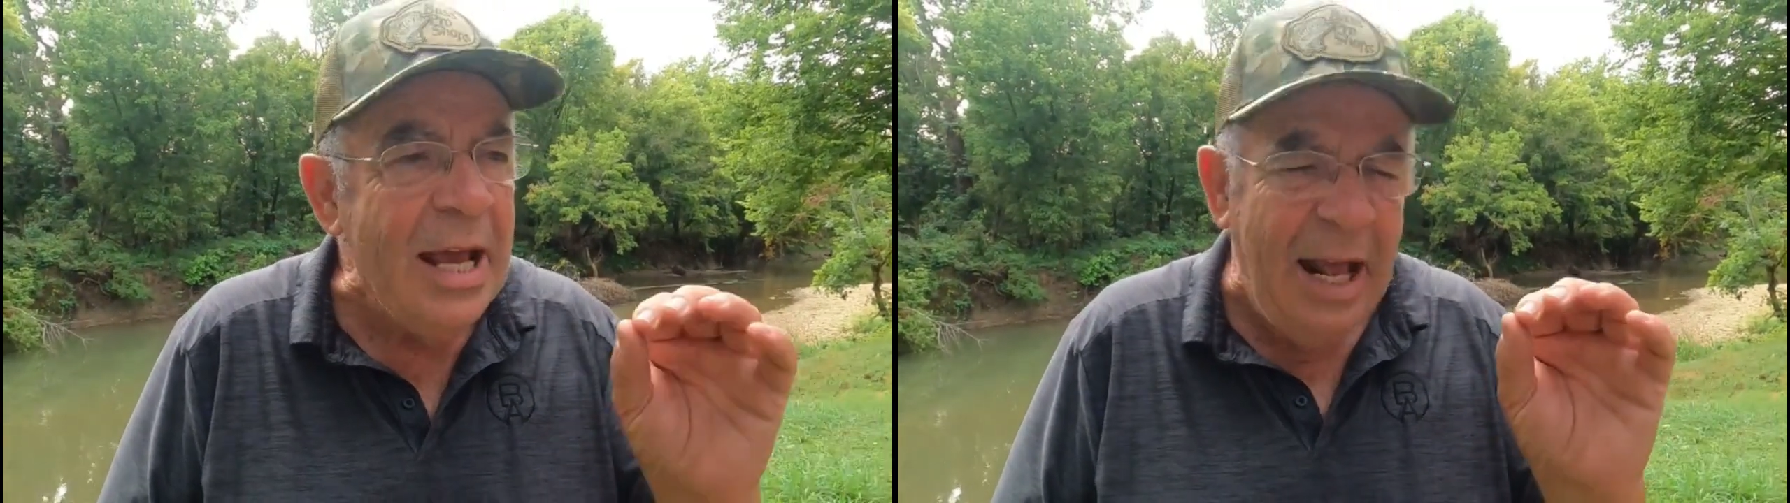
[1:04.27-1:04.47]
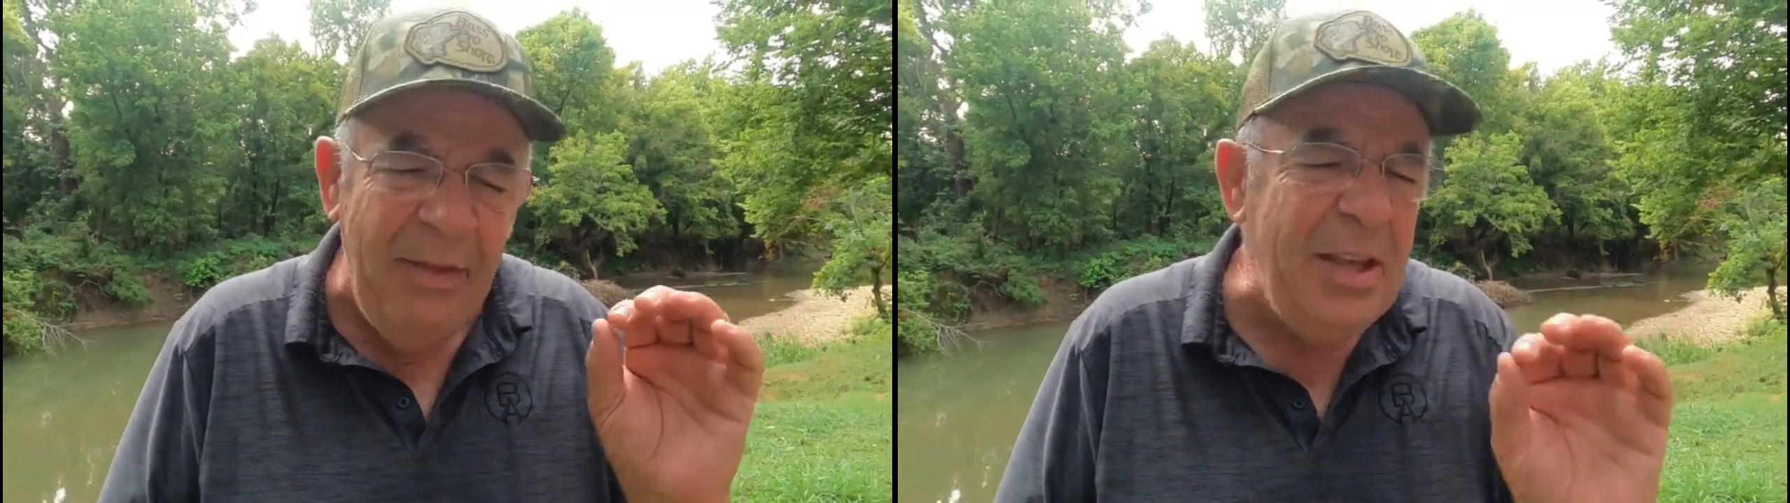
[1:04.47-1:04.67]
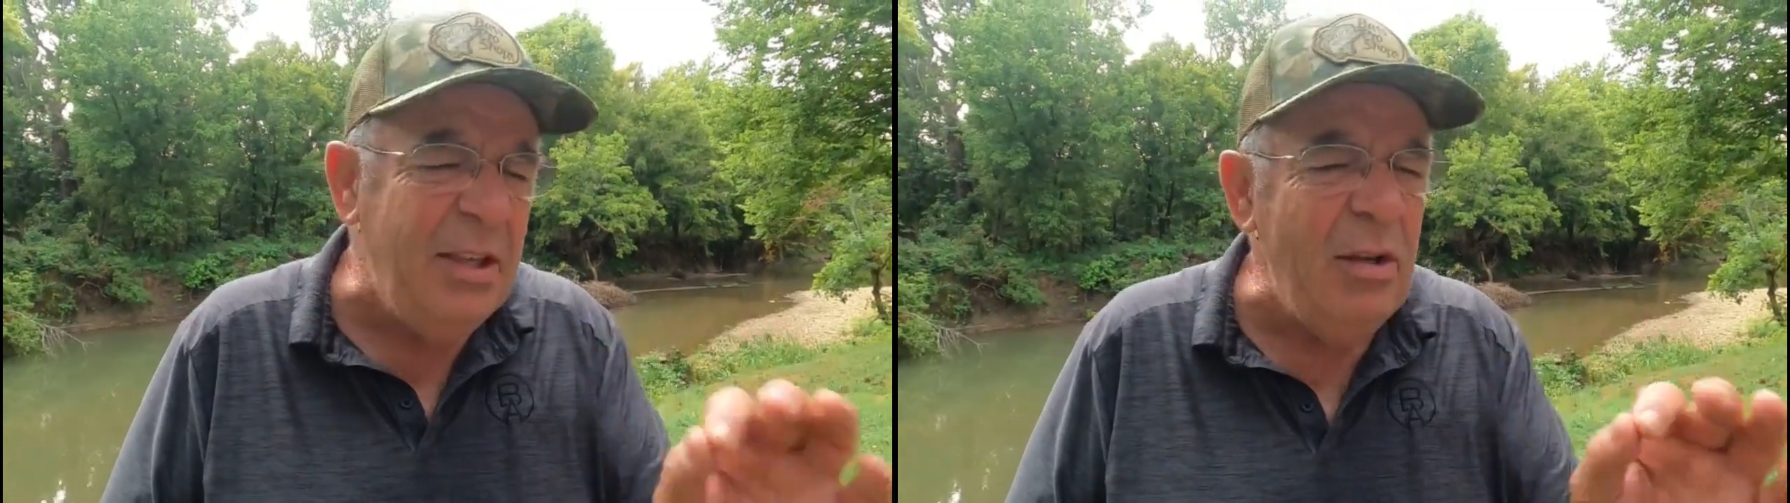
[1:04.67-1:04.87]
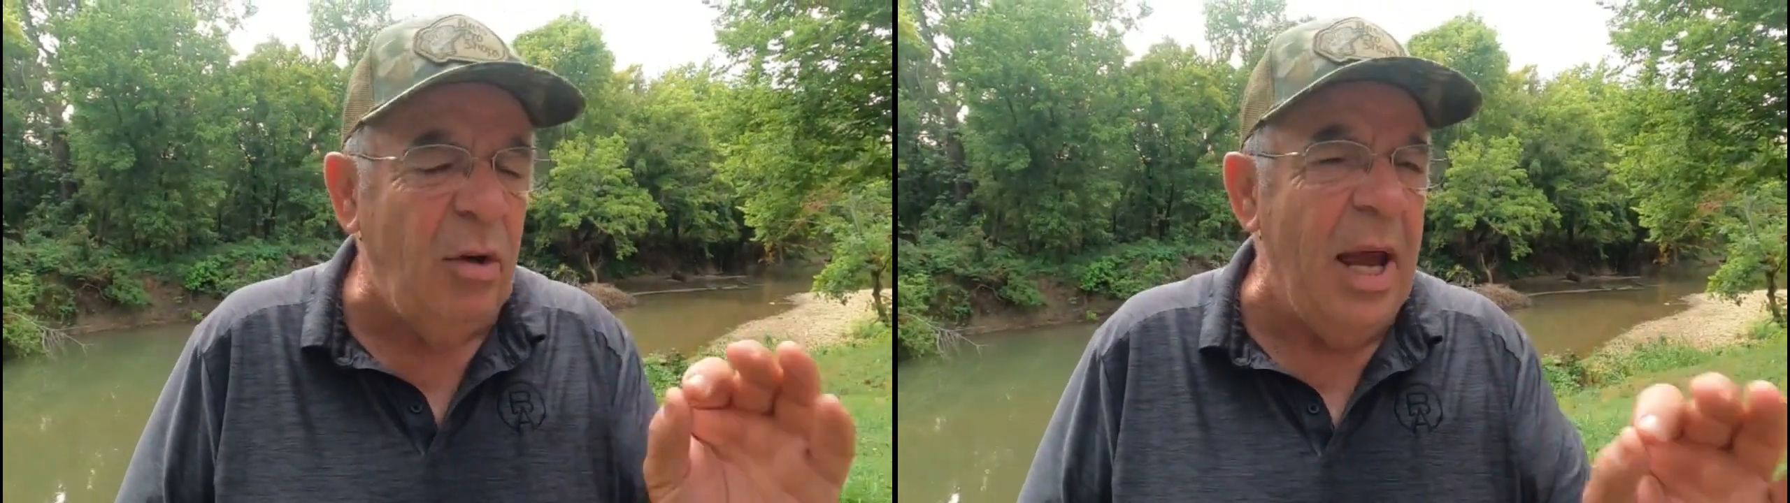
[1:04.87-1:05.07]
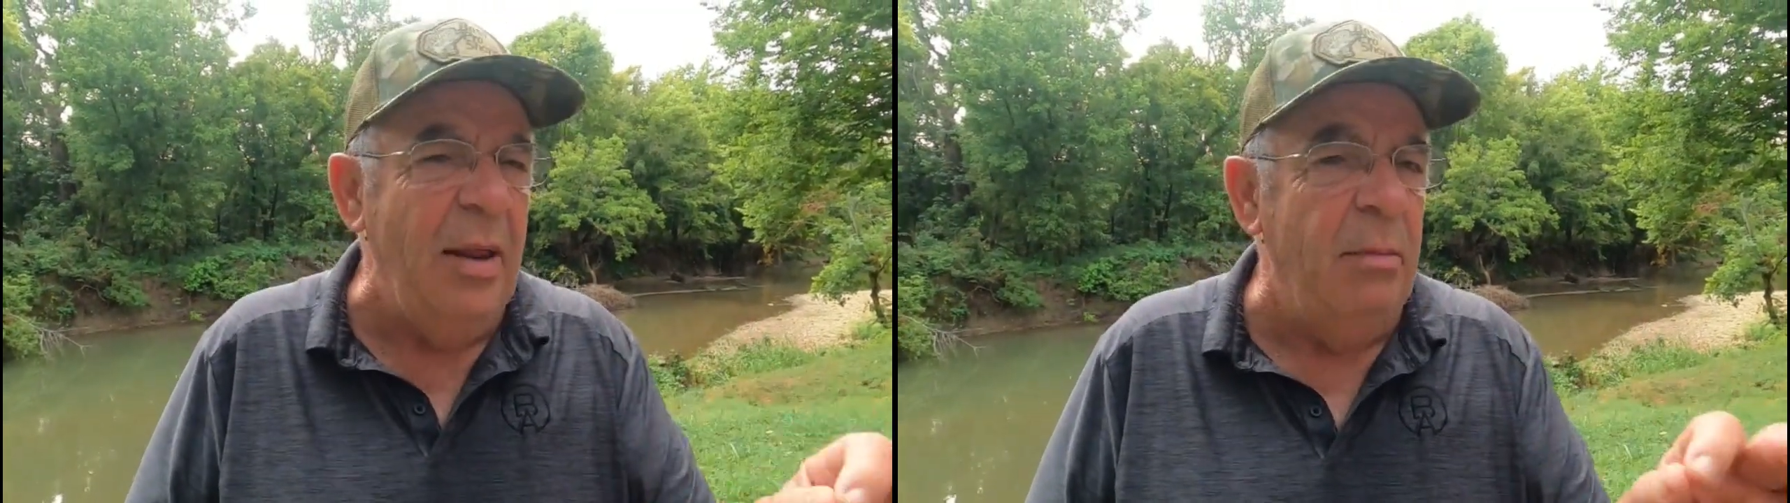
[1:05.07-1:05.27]
And these are
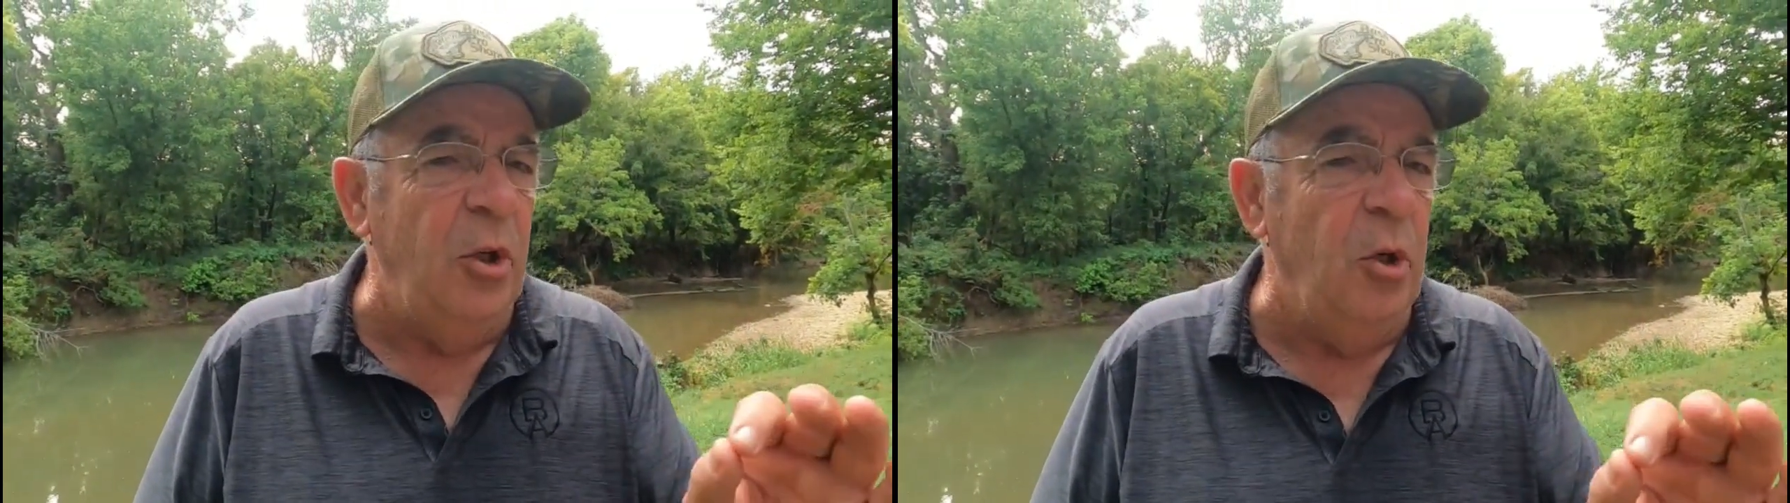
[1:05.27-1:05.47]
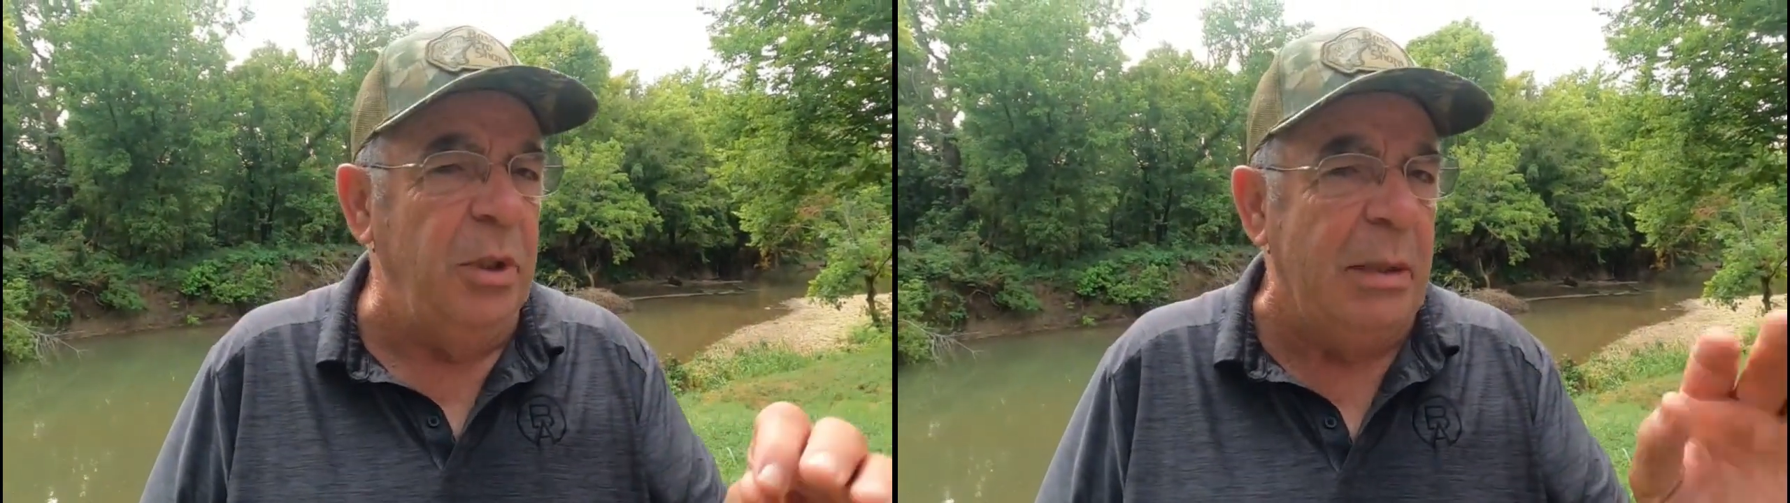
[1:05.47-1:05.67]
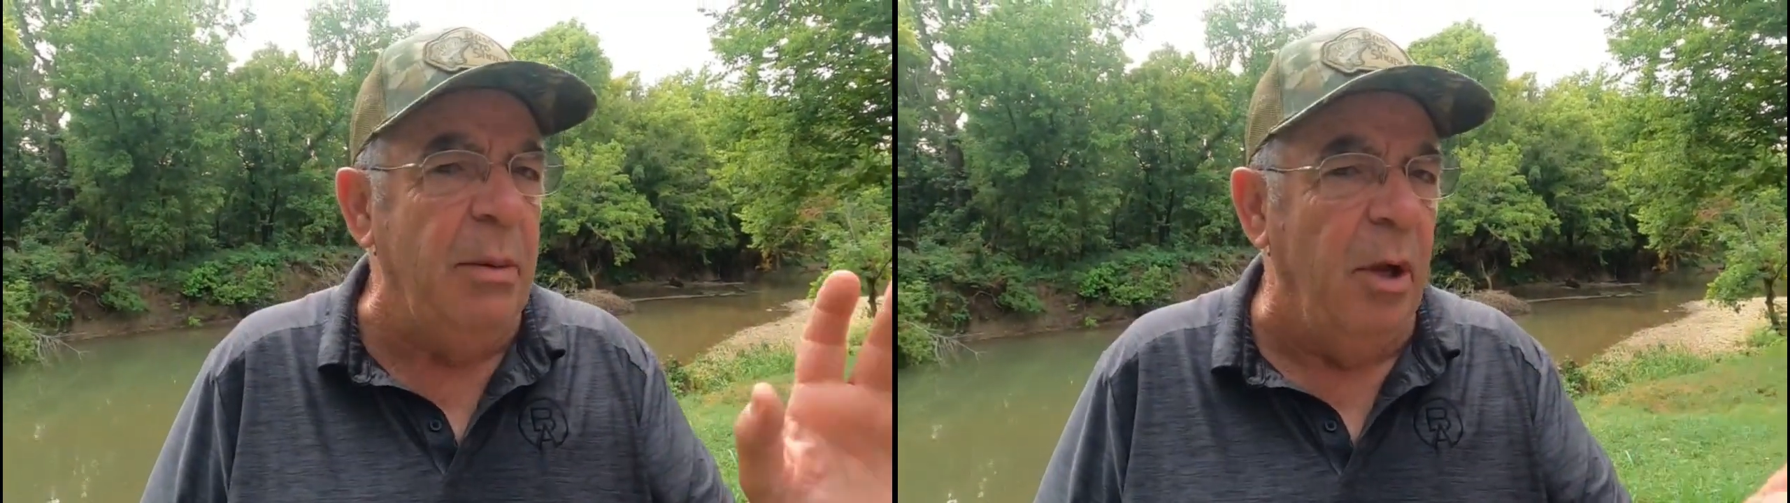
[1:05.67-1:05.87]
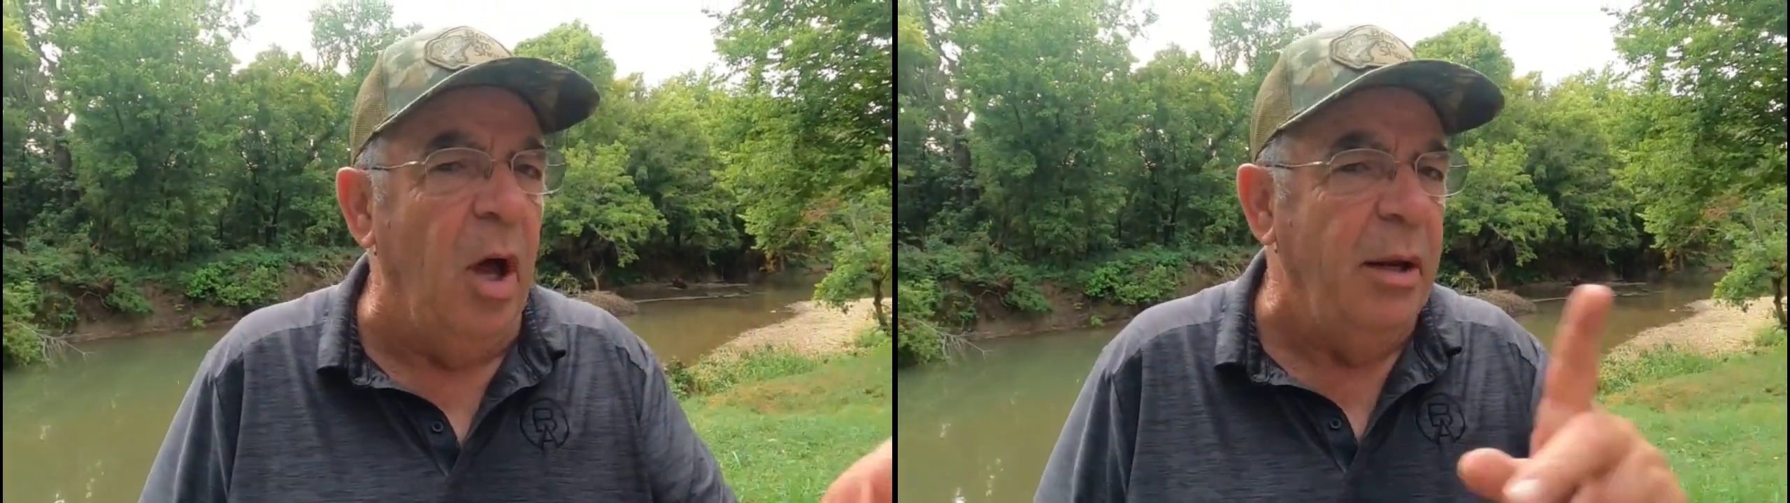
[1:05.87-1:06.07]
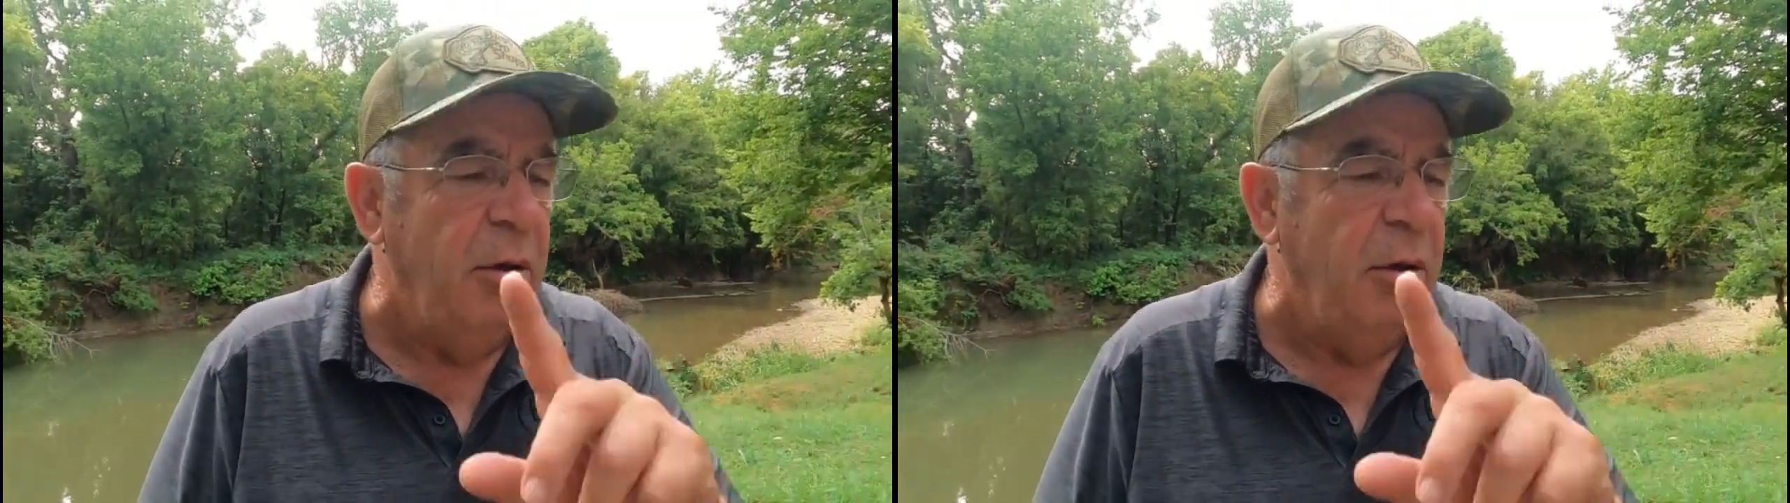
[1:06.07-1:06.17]
kind of mushrooms that come up a lot,